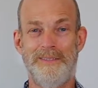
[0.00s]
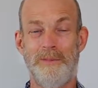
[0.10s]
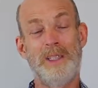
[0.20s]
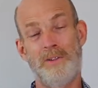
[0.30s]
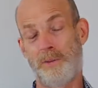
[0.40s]

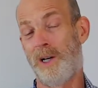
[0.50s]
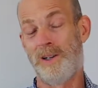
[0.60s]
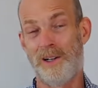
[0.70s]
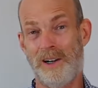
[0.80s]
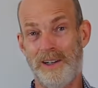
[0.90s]
Because we
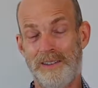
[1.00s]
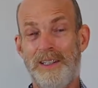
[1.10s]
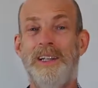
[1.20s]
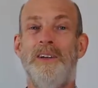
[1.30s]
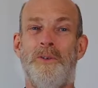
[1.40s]
all are.
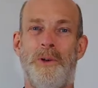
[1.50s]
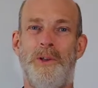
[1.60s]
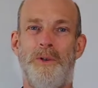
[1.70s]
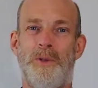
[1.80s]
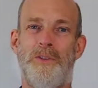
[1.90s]
We're
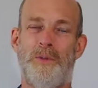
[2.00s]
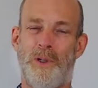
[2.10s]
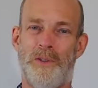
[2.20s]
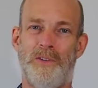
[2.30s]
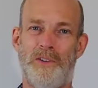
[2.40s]
humans, we're
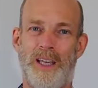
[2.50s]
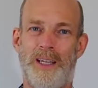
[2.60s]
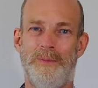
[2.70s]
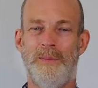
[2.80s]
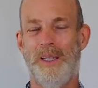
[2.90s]
all the
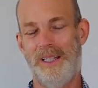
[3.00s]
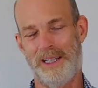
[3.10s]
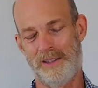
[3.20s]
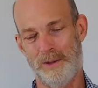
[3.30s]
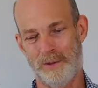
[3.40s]
same.
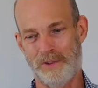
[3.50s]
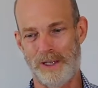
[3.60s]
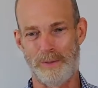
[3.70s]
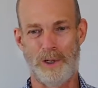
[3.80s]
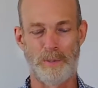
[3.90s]
The old
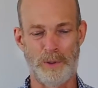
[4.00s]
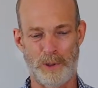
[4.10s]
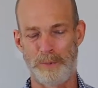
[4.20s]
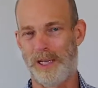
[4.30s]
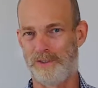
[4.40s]
saying, we all put
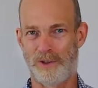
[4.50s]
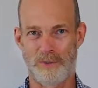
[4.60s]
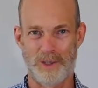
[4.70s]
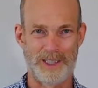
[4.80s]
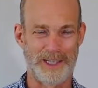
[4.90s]
our pants
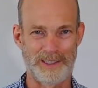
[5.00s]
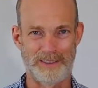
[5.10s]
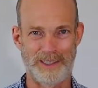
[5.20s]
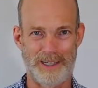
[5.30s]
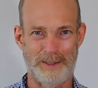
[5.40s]
on one leg at
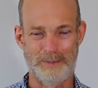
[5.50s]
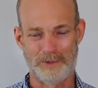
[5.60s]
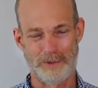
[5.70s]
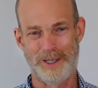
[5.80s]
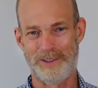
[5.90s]
a time, is
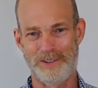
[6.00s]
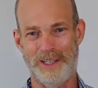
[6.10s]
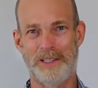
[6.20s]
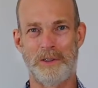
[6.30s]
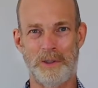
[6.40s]
a great
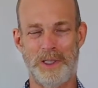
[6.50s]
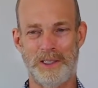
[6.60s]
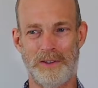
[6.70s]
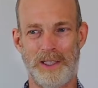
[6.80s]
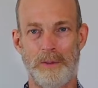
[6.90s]
saying, good
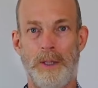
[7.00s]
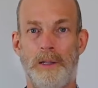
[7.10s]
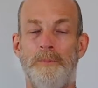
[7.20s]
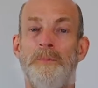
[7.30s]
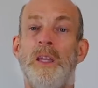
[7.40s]
thing to think
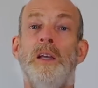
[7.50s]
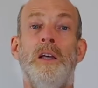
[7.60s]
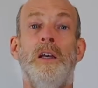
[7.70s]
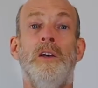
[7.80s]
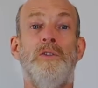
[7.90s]
about.
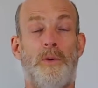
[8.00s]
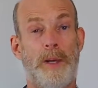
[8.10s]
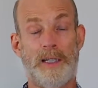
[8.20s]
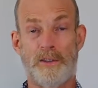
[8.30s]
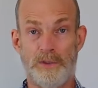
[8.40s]
So
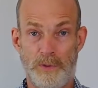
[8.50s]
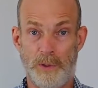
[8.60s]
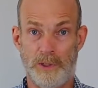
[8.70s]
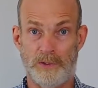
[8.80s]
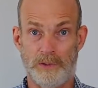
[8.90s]
back to the
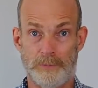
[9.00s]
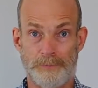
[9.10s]
voice.